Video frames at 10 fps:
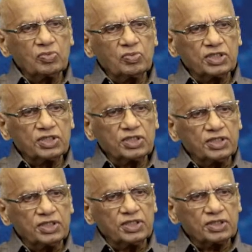almost
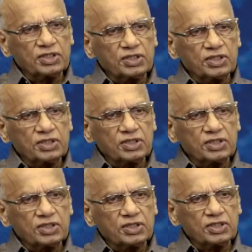6 years
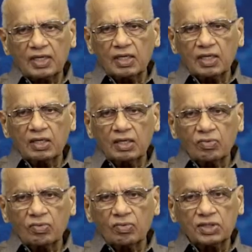
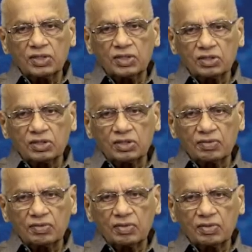when
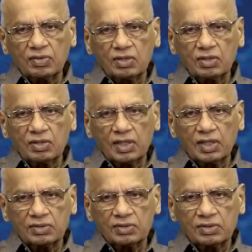
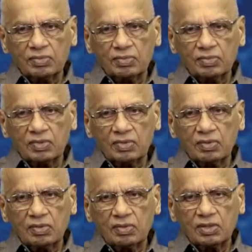that
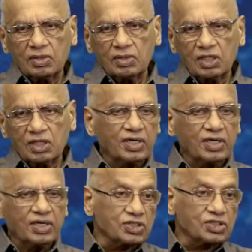
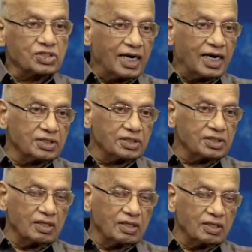SAPPHIRE disc cracked,
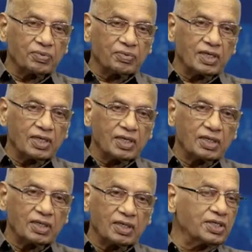
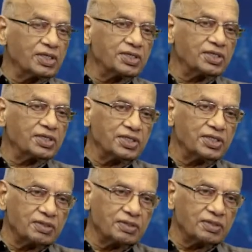
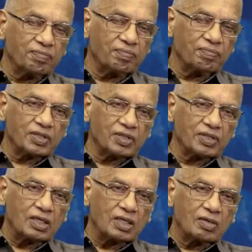1988.
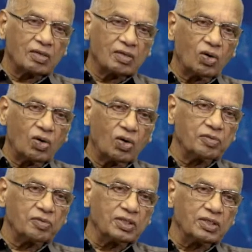We had
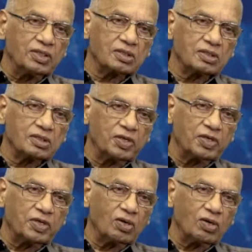already been
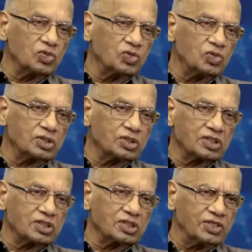spending almost
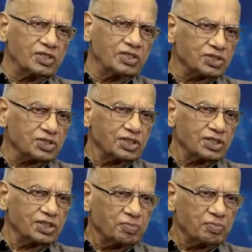7 years,
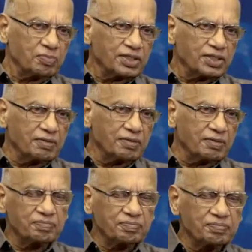I think, by that time.